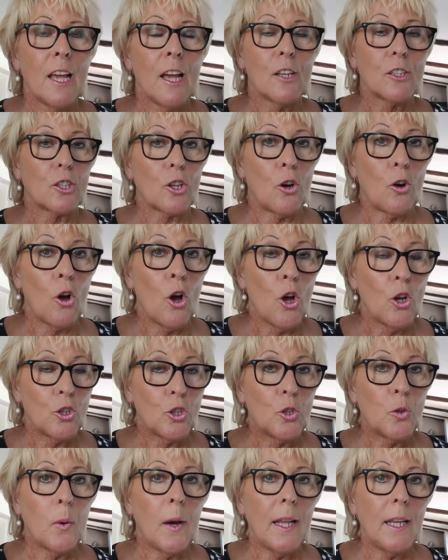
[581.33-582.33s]
So
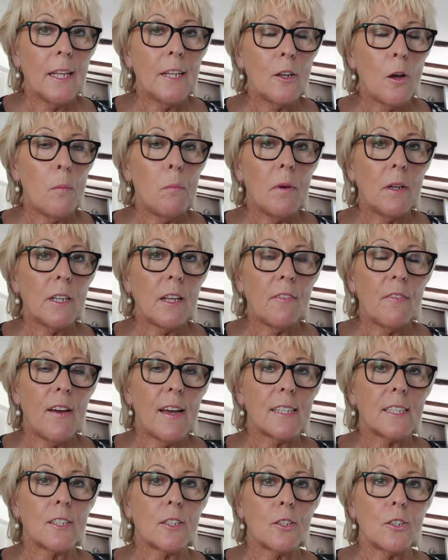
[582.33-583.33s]
dwelling on
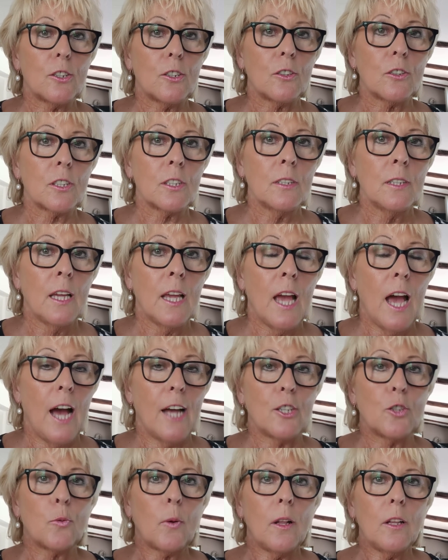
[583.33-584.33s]
manifestos
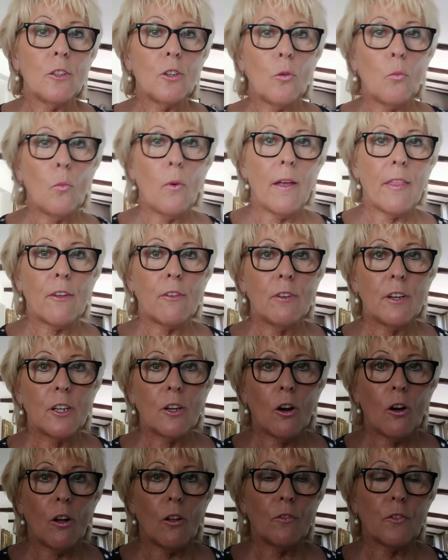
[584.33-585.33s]
and dwelling on whether or
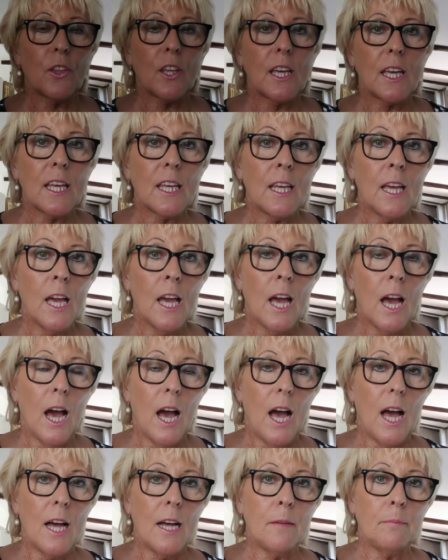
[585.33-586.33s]
not the
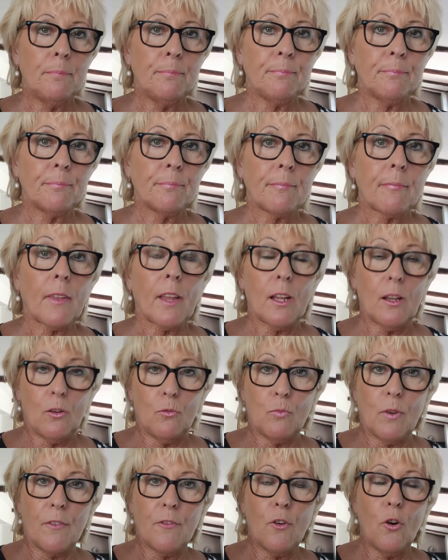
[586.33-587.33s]

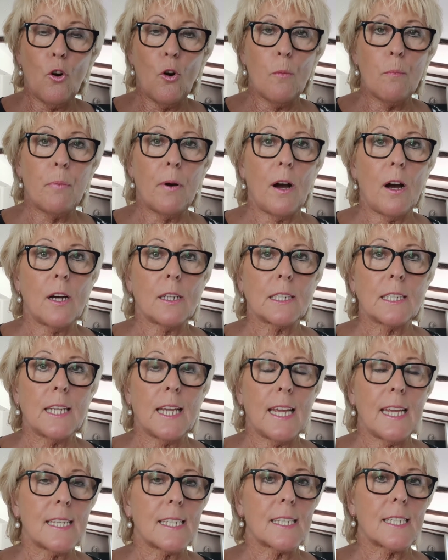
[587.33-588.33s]
Reform Party
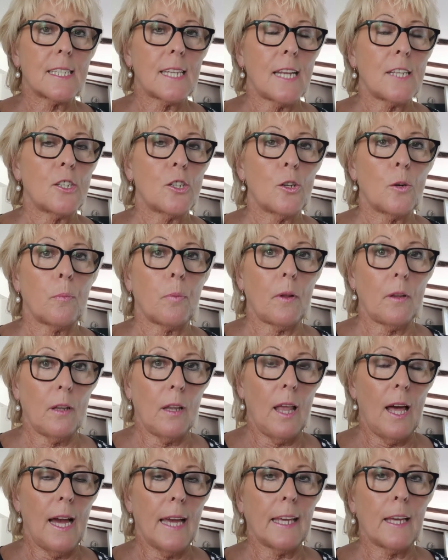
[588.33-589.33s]
is set up
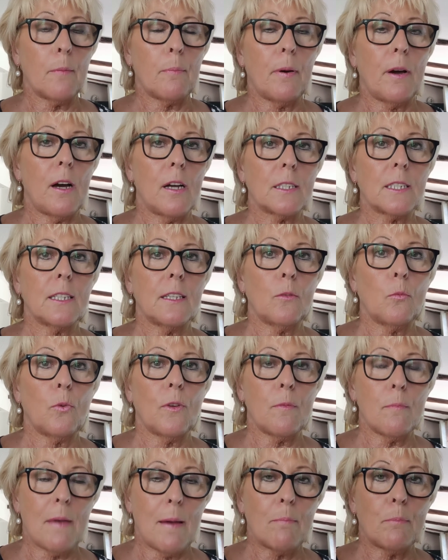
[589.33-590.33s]
like a party
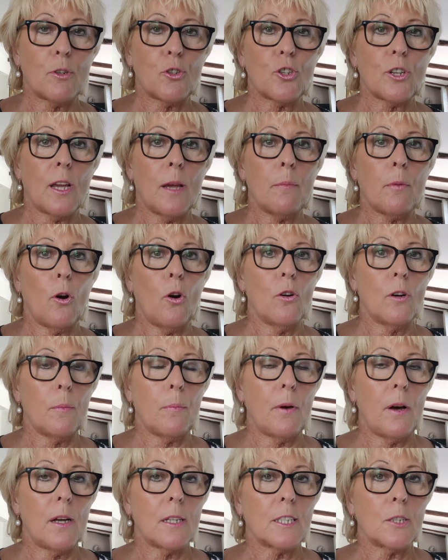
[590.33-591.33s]
with membership or a
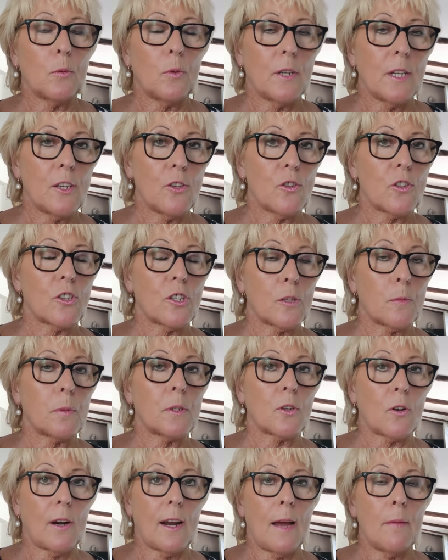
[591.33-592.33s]
party where you just
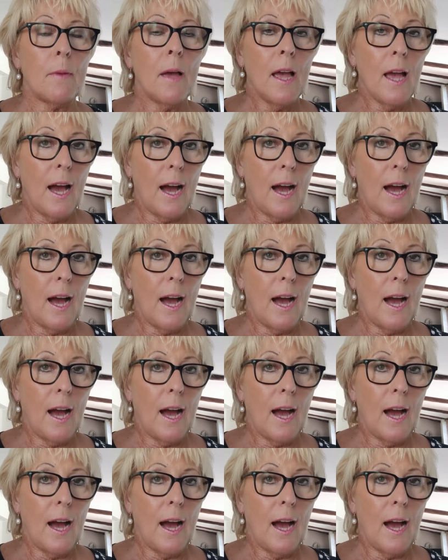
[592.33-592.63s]
subscribe.